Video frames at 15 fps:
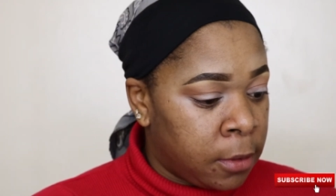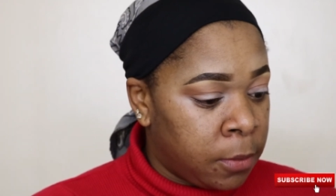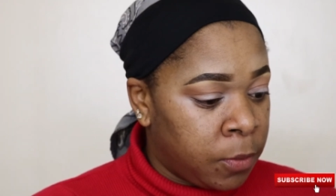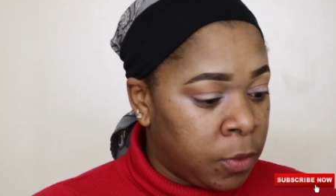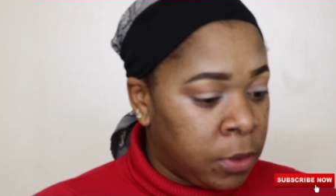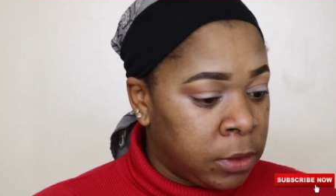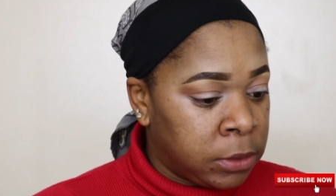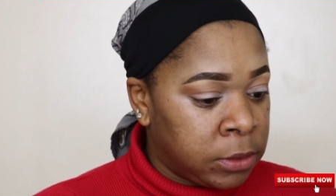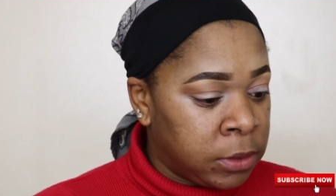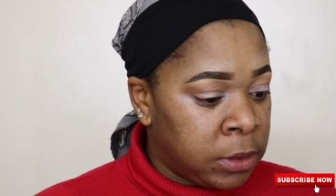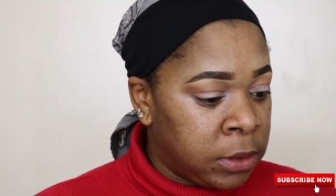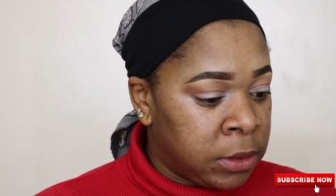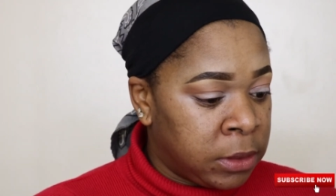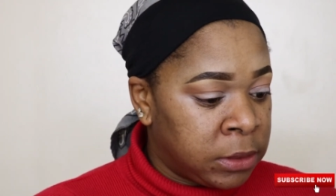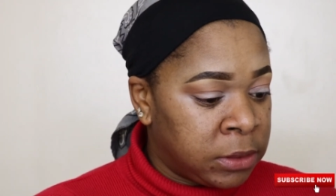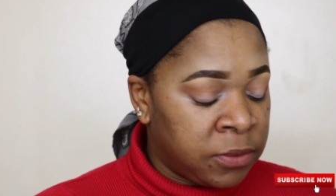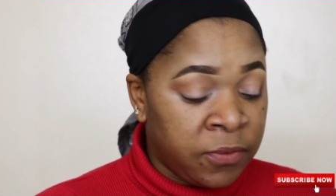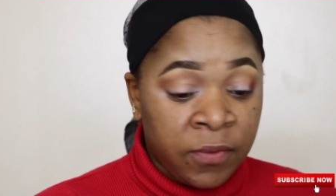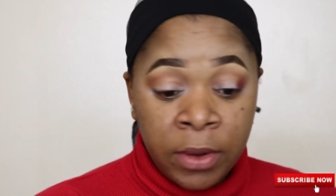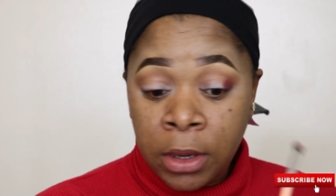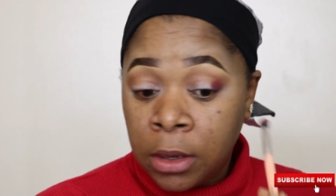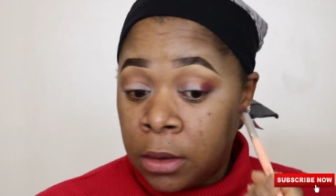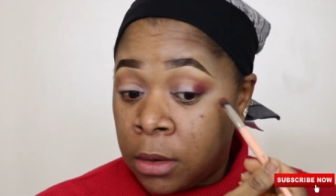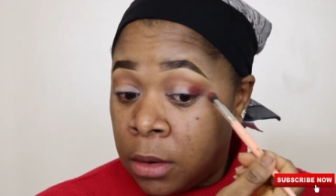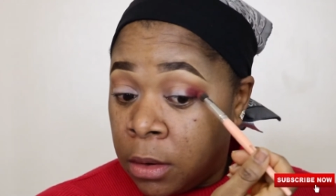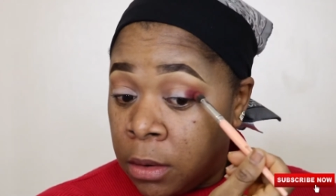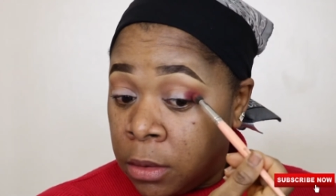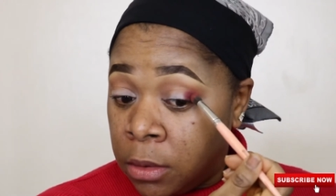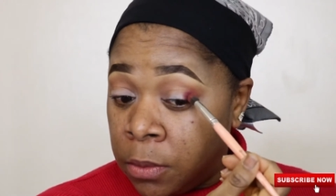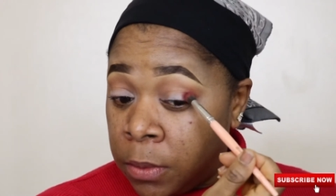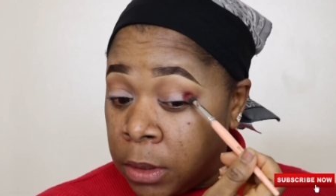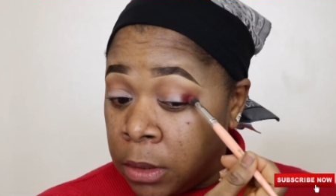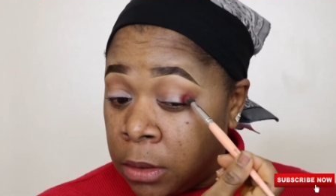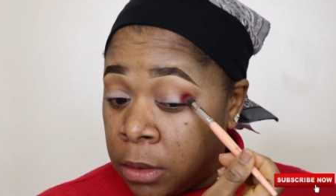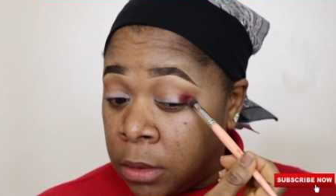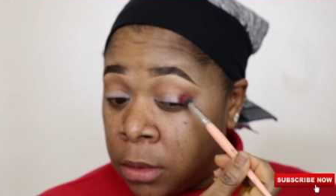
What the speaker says: I'm going to intensify it a little bit.